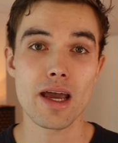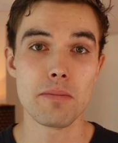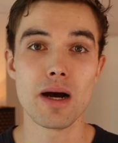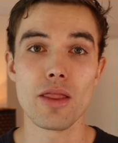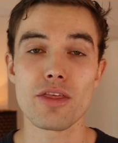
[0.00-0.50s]
a
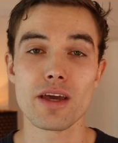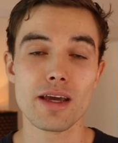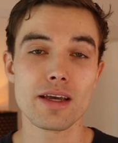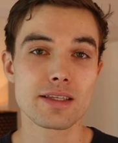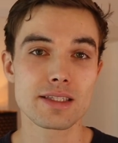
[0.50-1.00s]
month
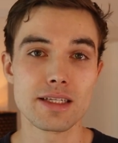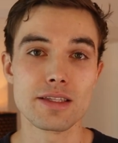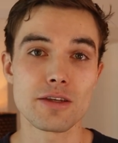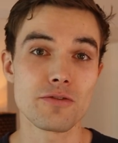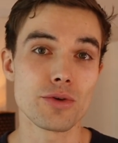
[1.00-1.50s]

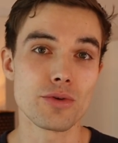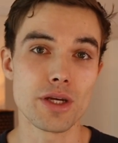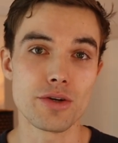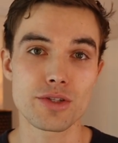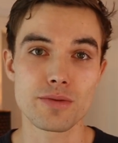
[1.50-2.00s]
since a few
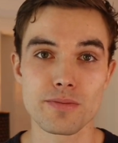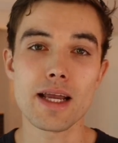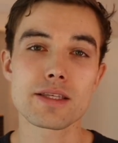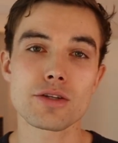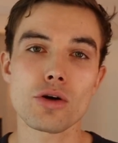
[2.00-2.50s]
years.
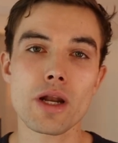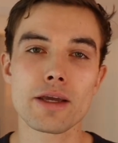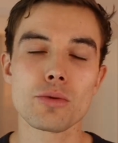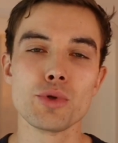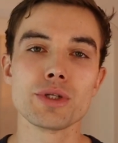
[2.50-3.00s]
It's an
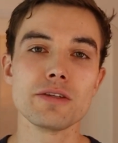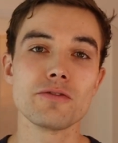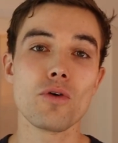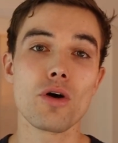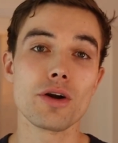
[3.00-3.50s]
online community
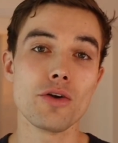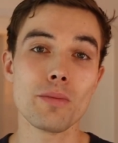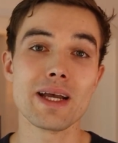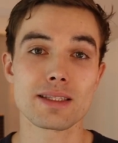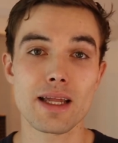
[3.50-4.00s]
for
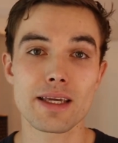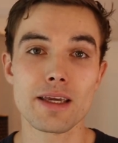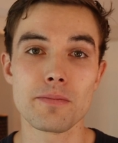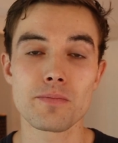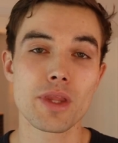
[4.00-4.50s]
nomads like
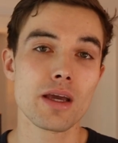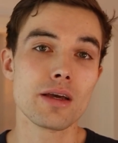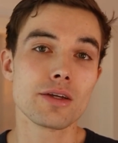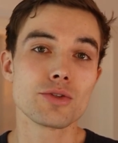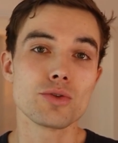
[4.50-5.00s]
him
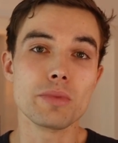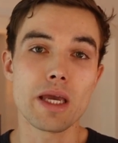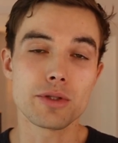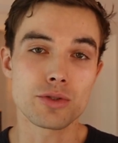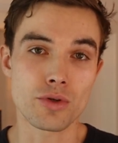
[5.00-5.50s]
to be
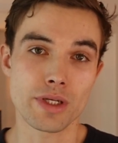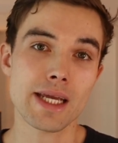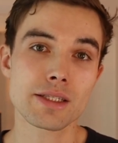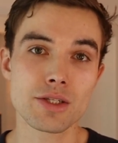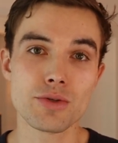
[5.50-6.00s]
able to
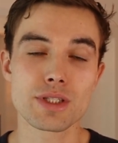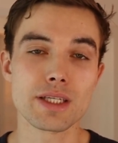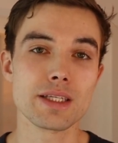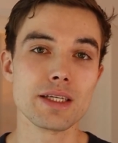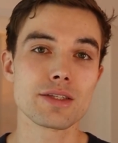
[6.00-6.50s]
connect in new
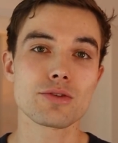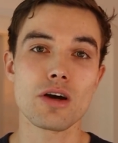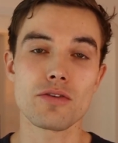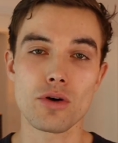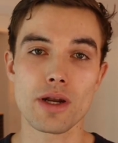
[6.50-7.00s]
cities, to
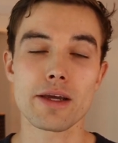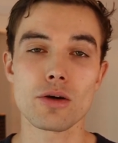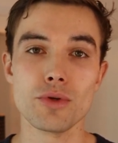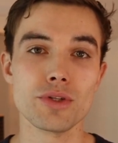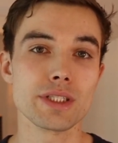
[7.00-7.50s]
have an online
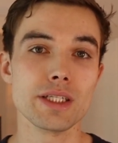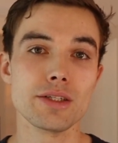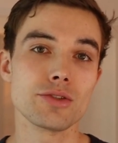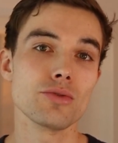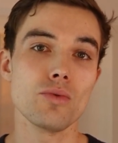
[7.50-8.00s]

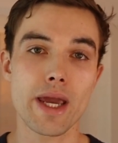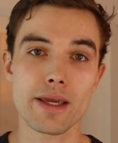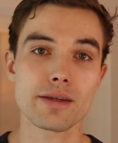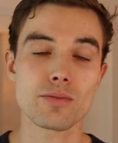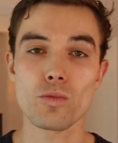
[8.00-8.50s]
community, to
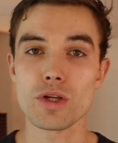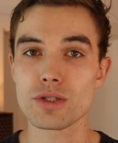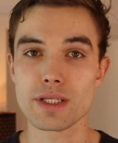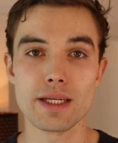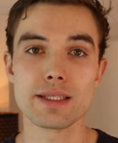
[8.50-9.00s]
rank
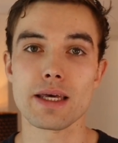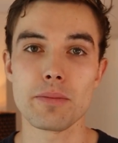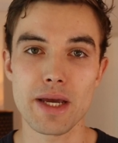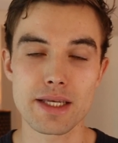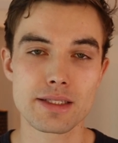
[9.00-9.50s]
which cities are the
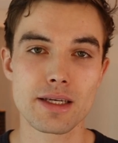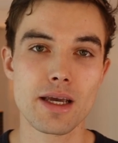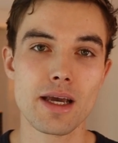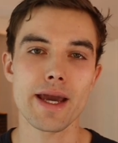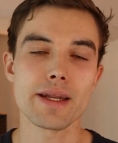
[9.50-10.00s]
best,
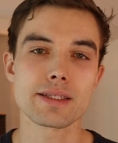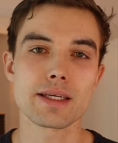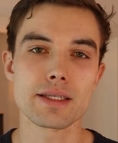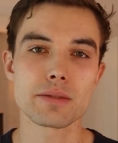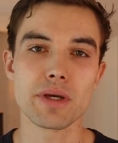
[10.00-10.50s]
and it's
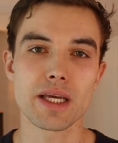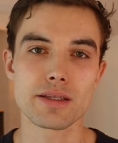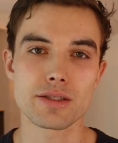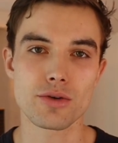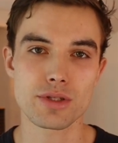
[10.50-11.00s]
his
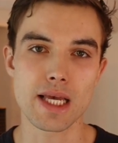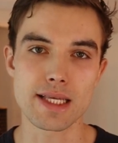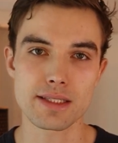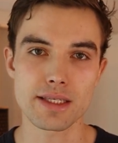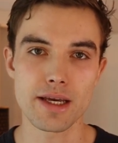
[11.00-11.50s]
biggest
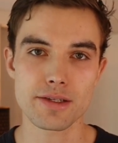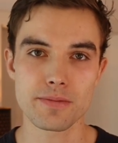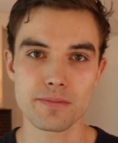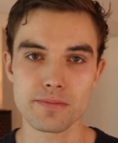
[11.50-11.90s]
success yet.